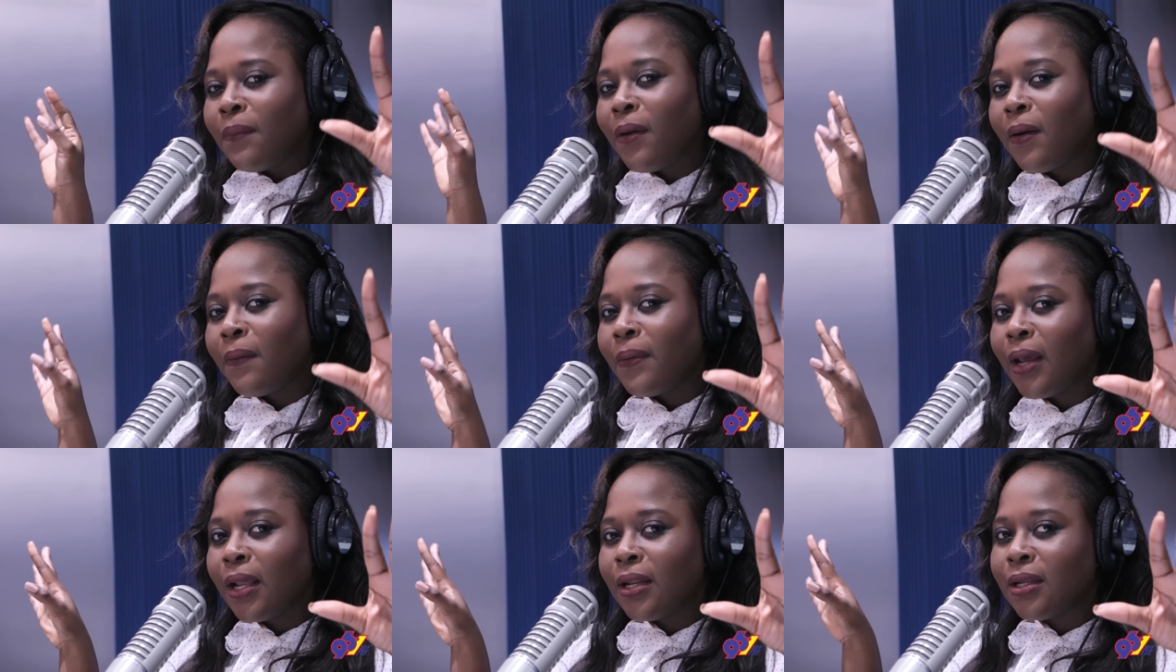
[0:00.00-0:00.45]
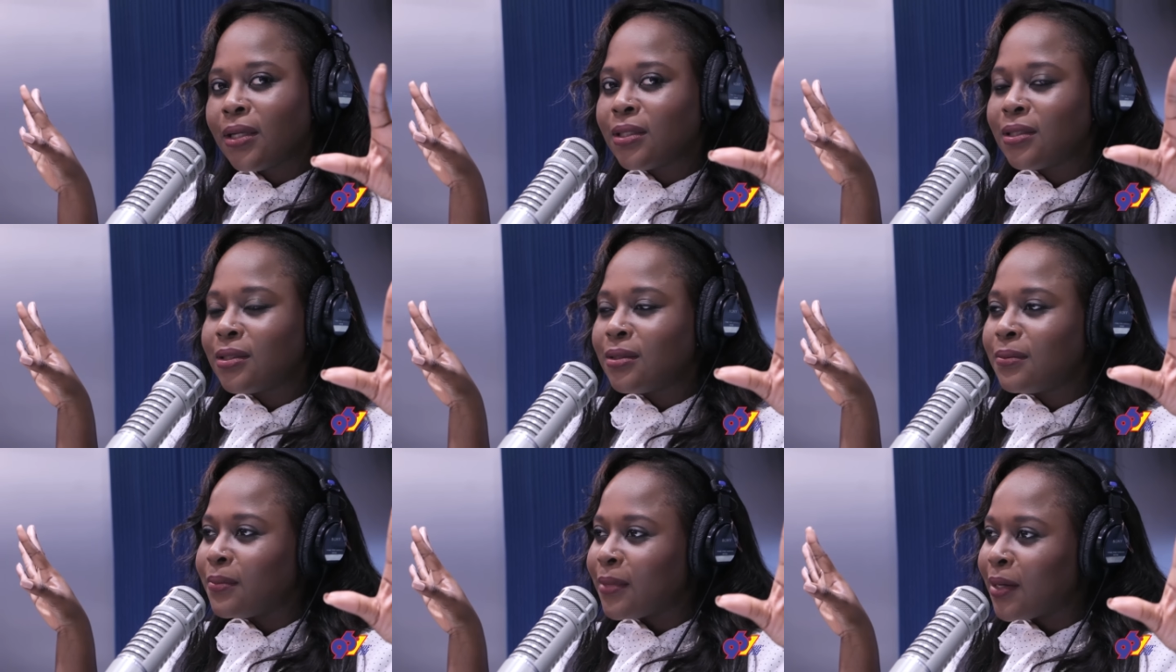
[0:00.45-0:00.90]
probably a
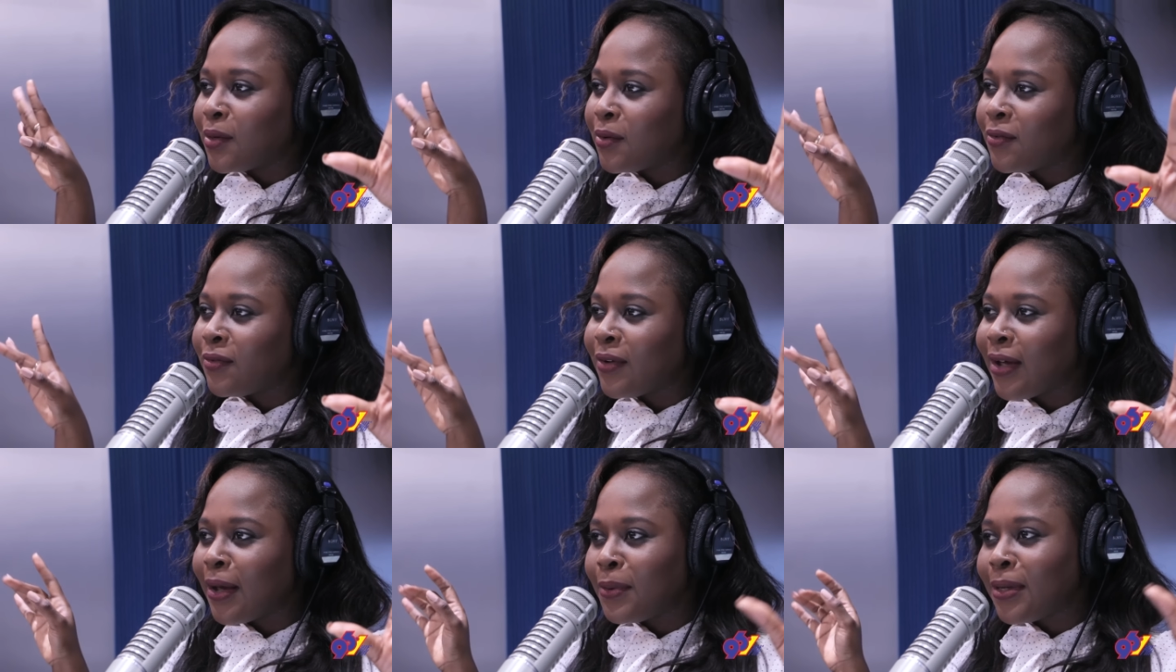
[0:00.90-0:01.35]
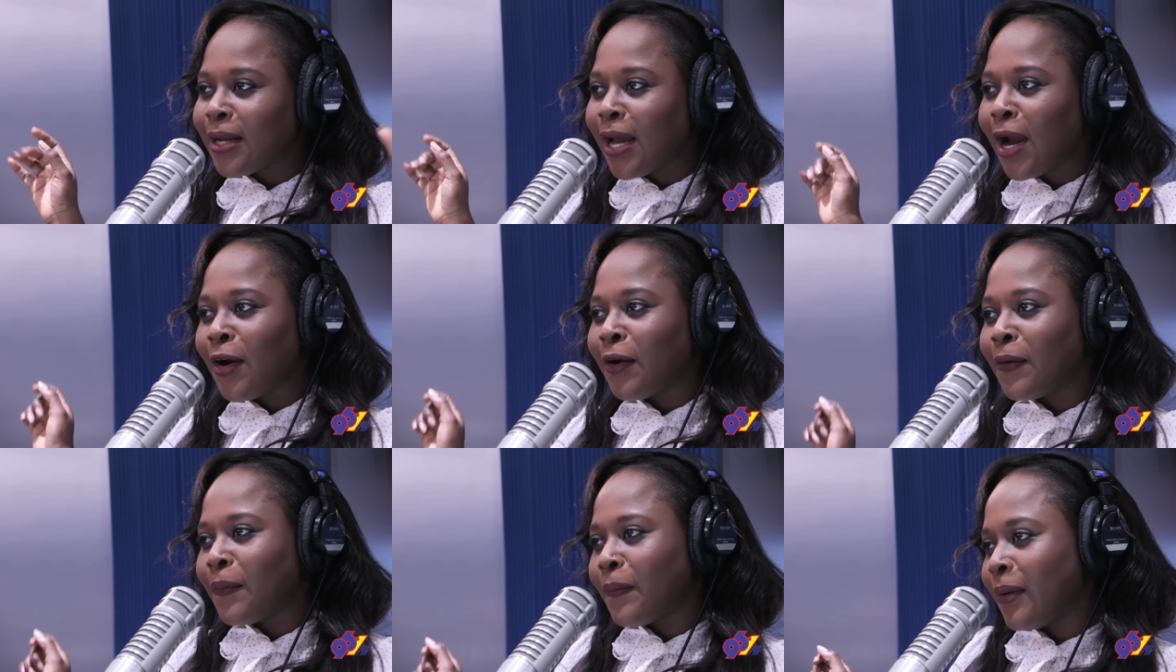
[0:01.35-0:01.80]
little mellow vibe with
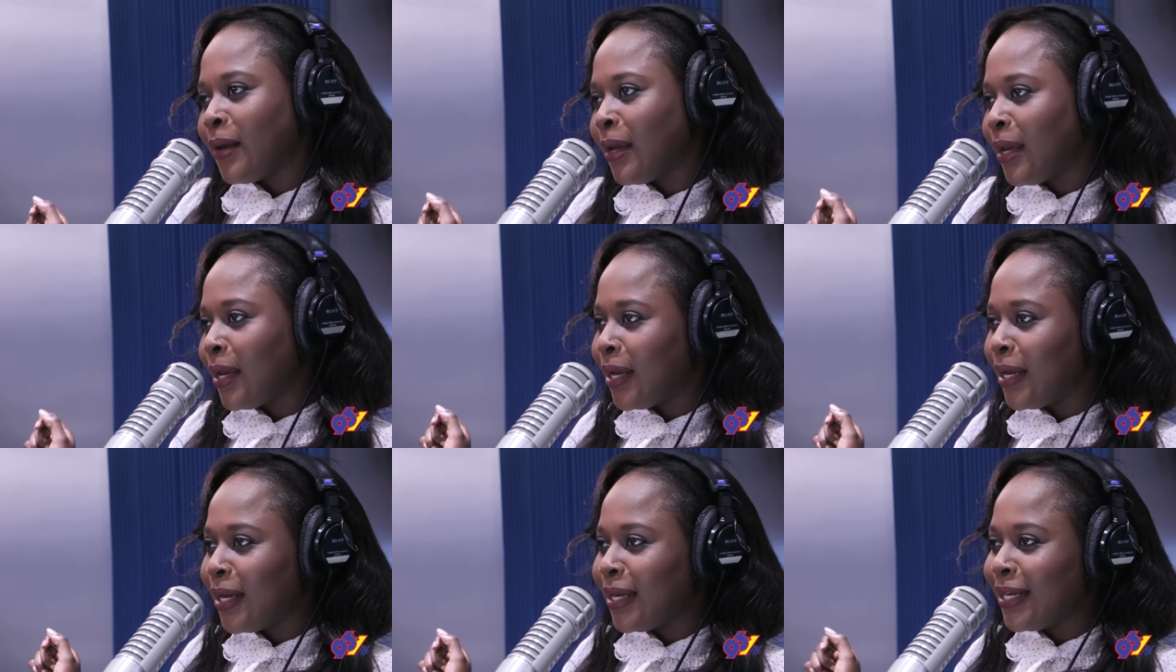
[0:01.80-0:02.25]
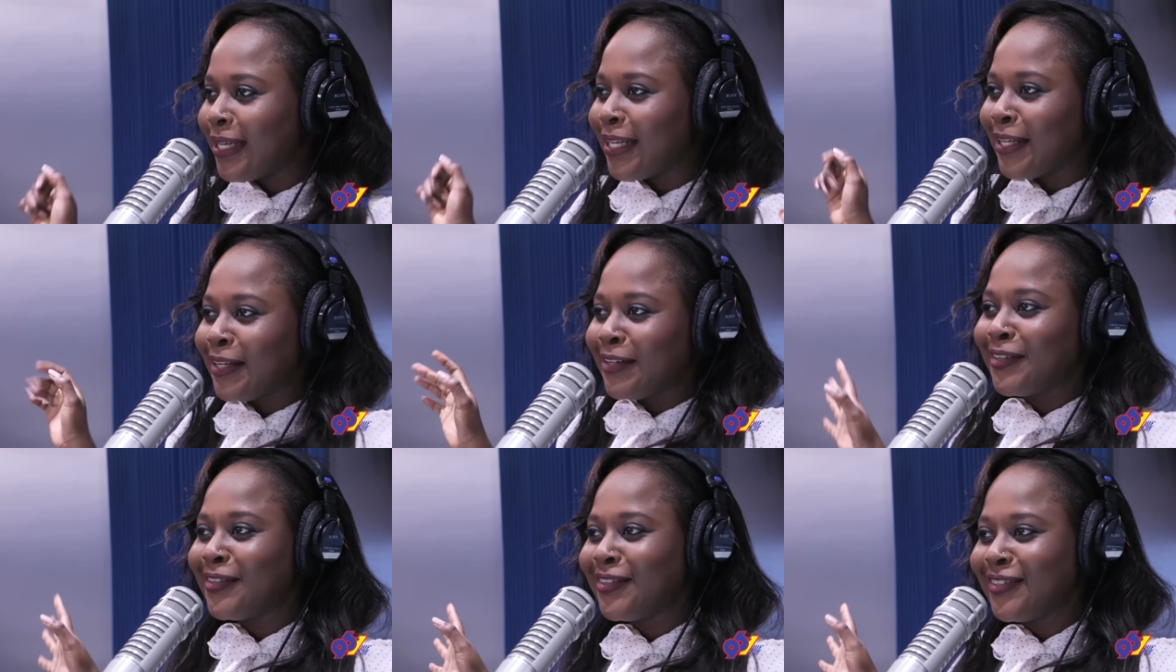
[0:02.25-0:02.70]
R&B,
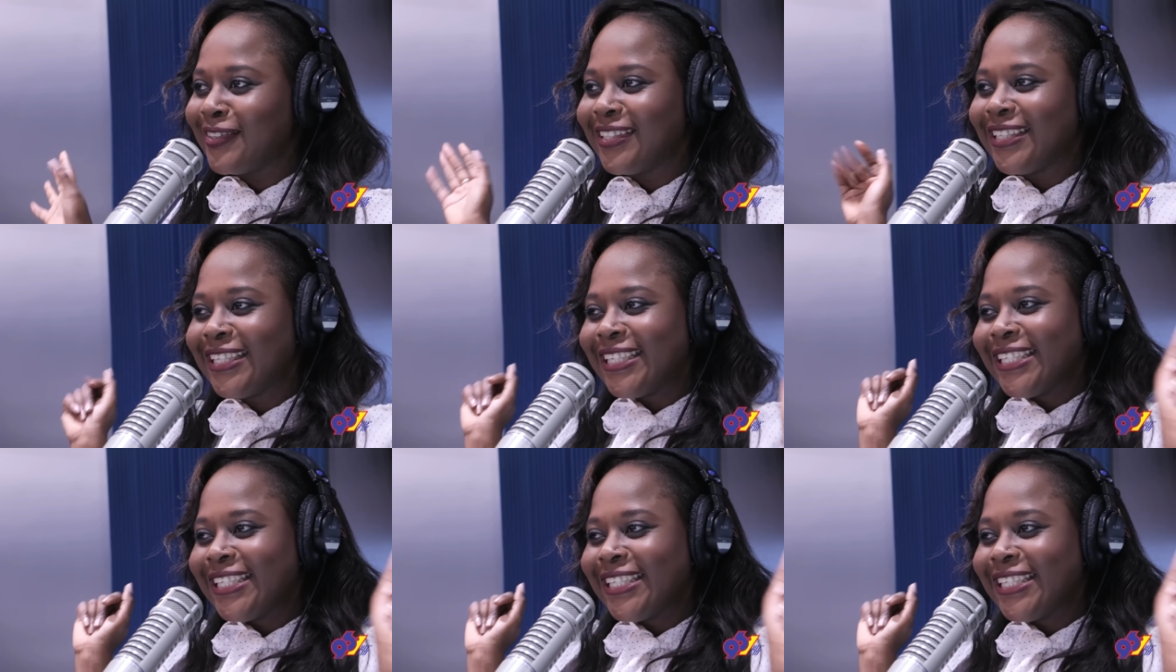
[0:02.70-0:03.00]
you know? A